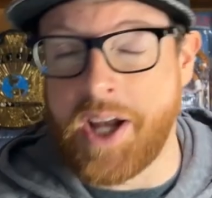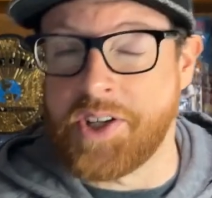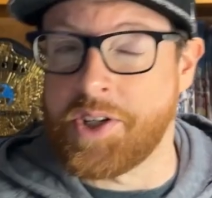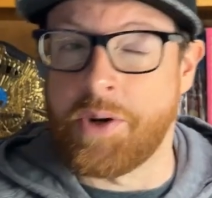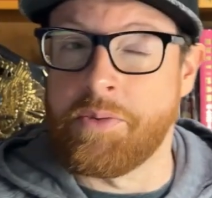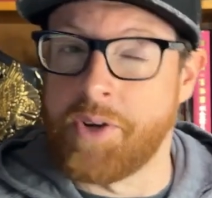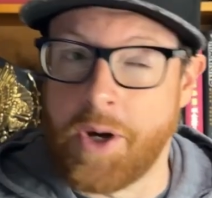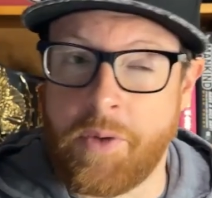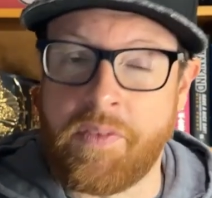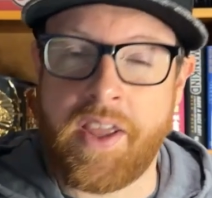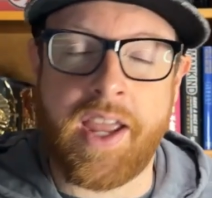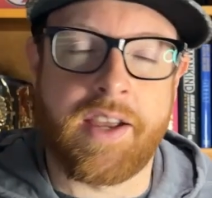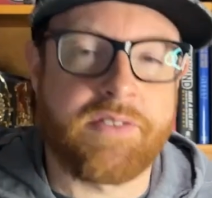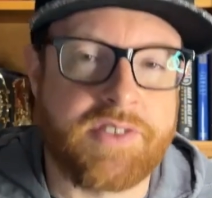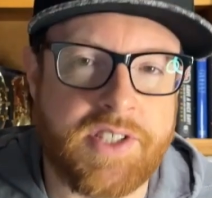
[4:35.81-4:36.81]
I don't know.
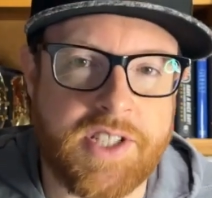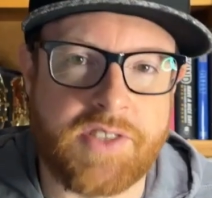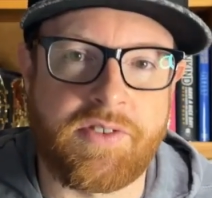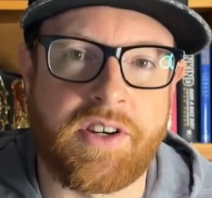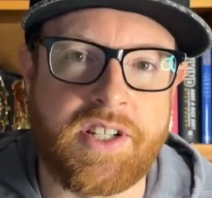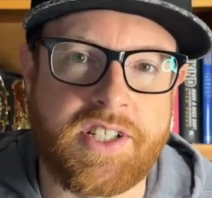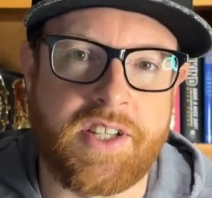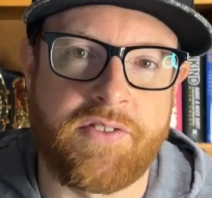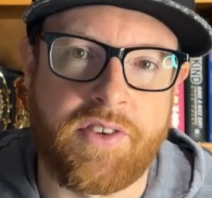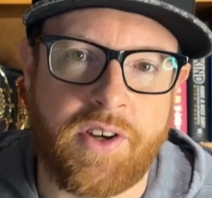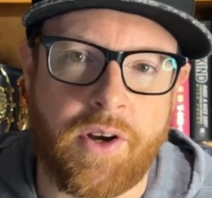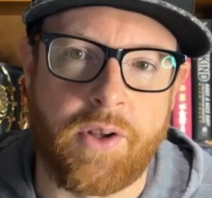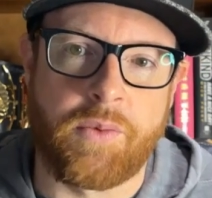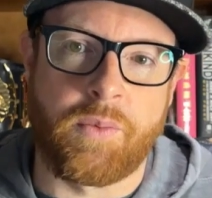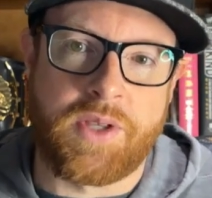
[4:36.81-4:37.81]
The AFC is very
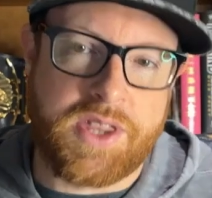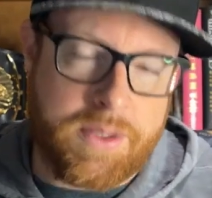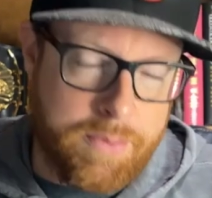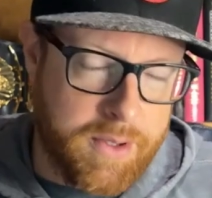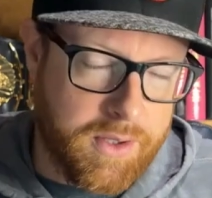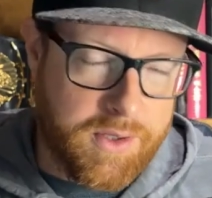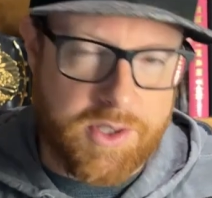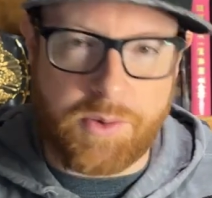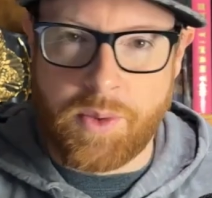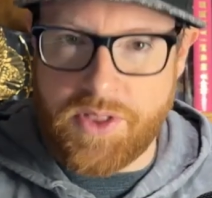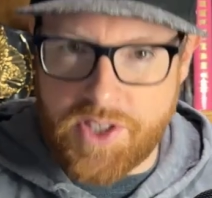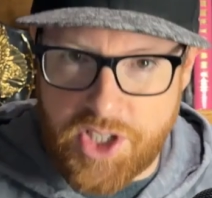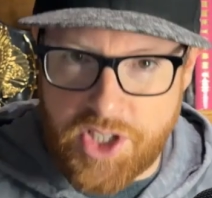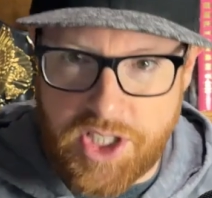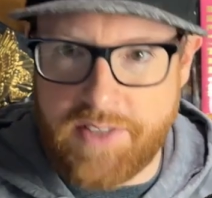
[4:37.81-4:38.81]
difficult with the Bills,
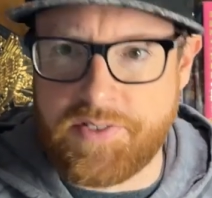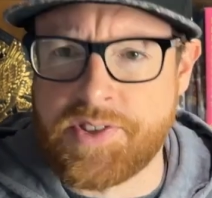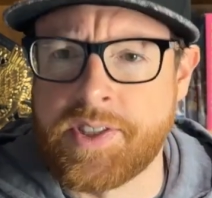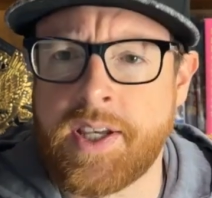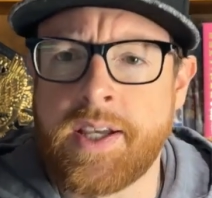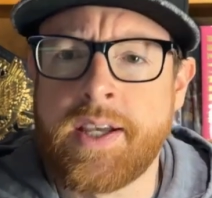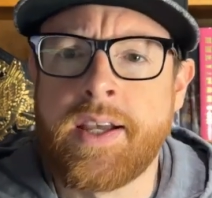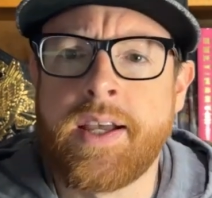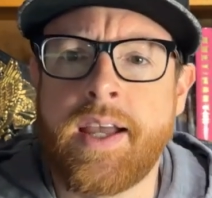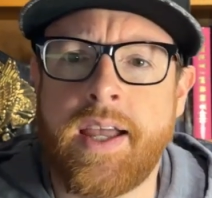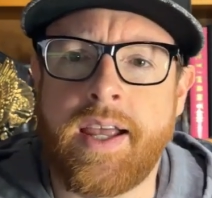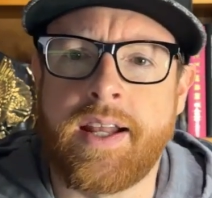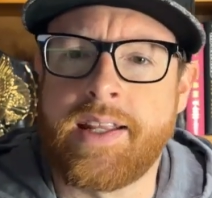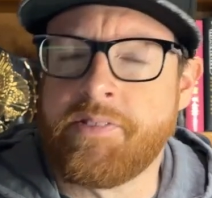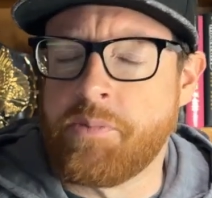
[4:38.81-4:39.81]
with the Chiefs,
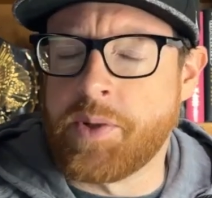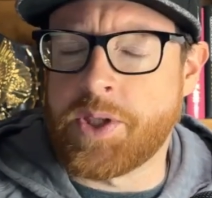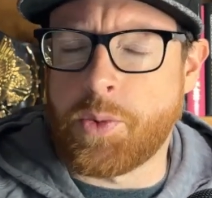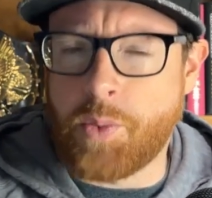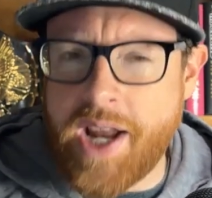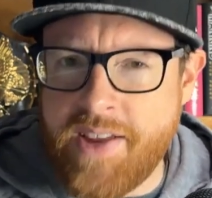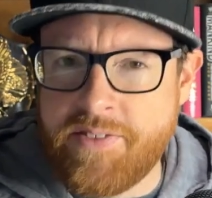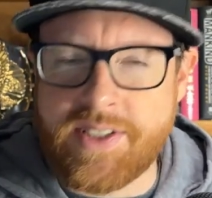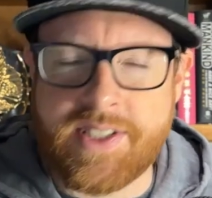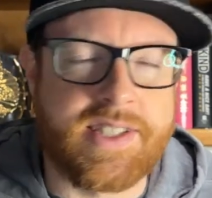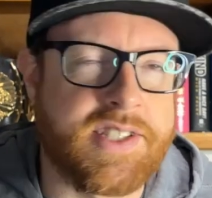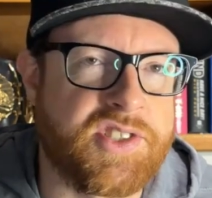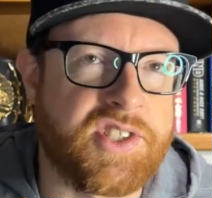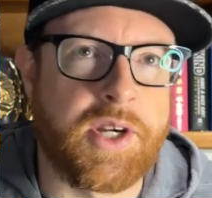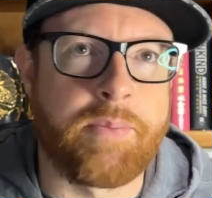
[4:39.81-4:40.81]
and even with the Ravens
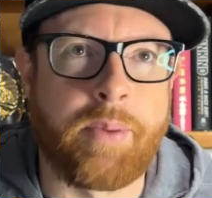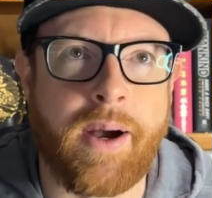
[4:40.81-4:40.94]
this year.